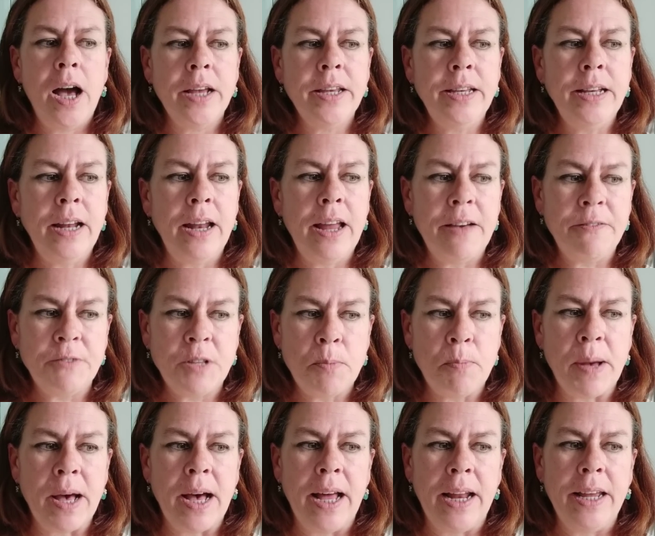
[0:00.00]
You left the
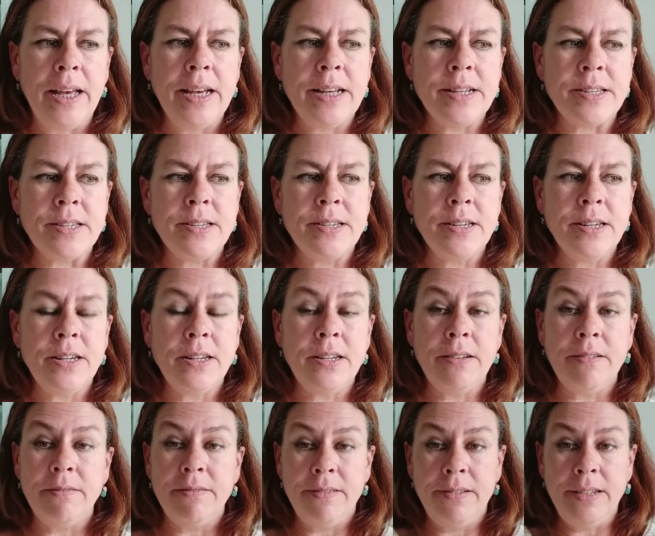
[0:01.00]
palace,
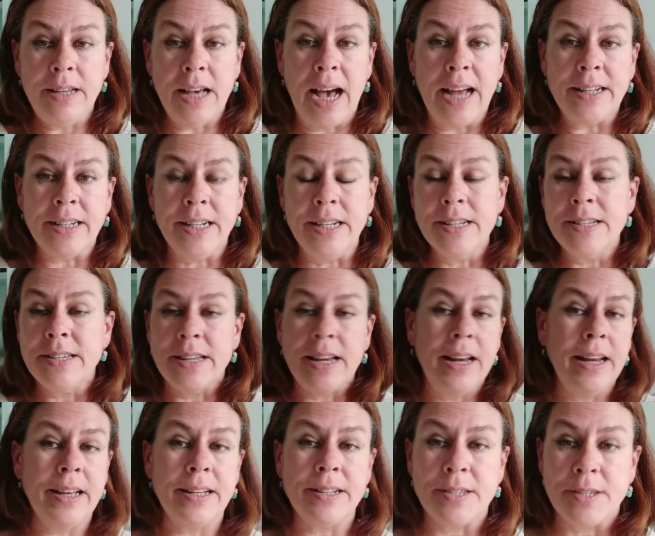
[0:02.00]
you had
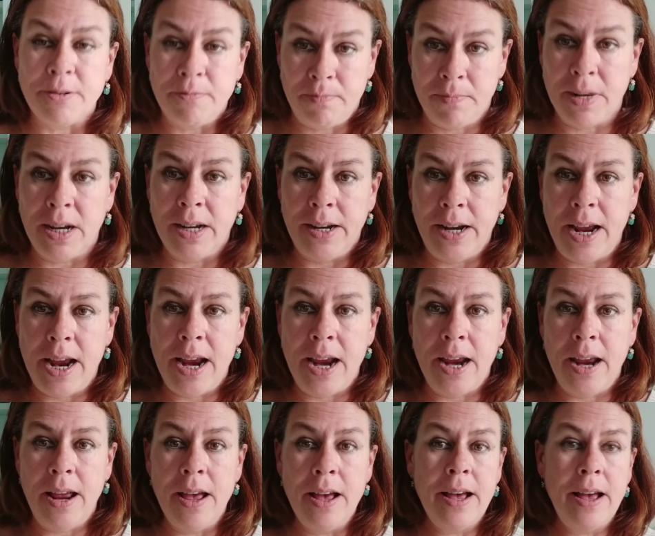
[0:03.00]
gazillions of
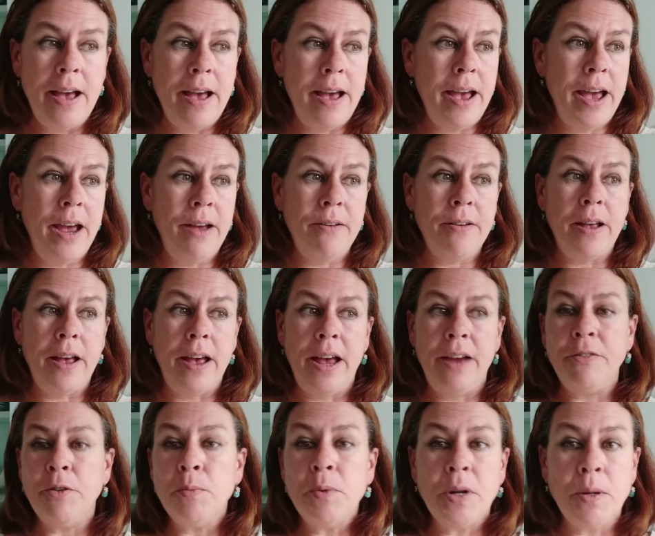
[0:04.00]
money,
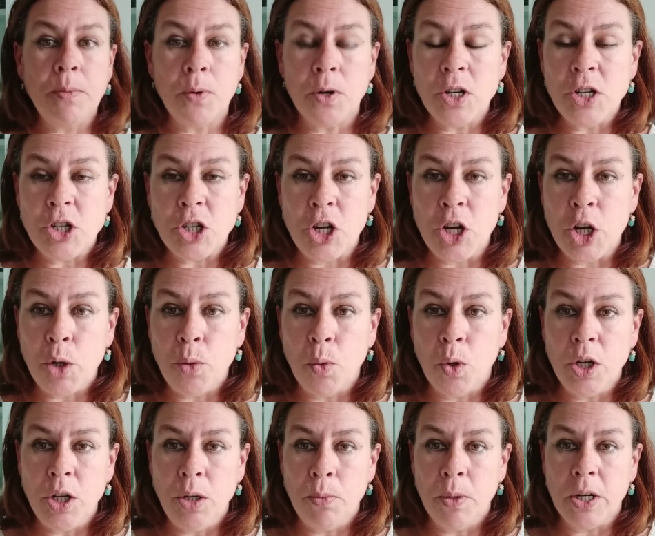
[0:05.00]
everybody wanted to know
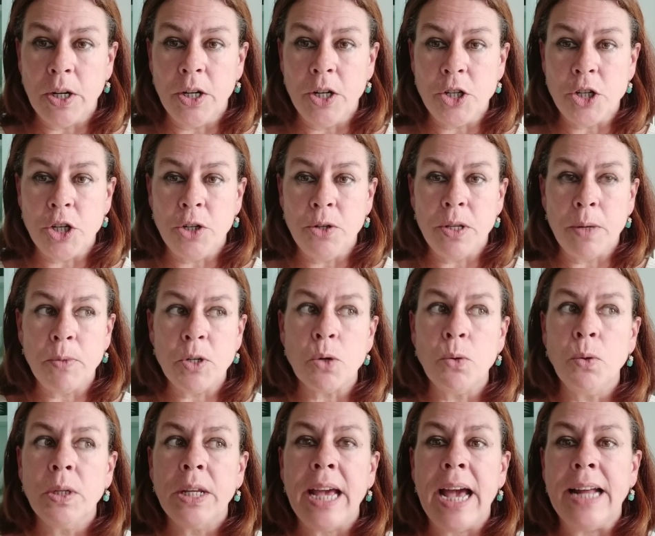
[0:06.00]
what you were going to do. There was
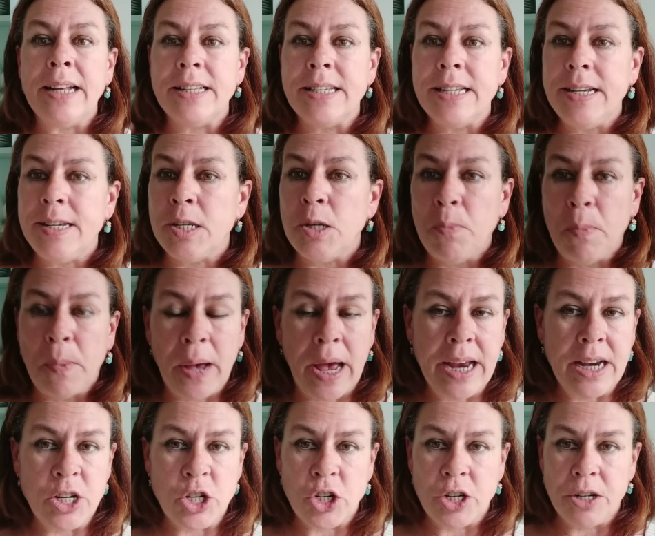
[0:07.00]
all the
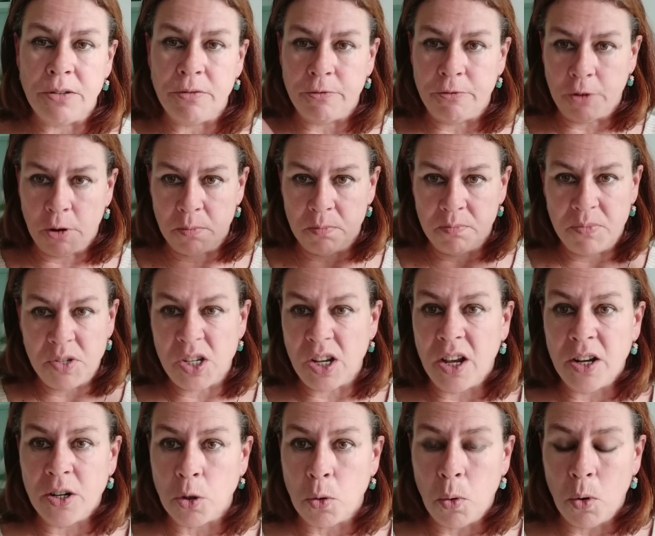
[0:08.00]
anticipation from
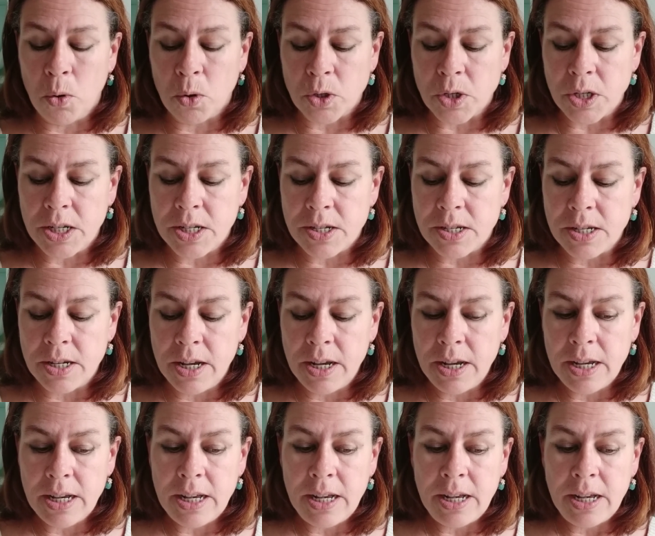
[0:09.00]
certain quarters.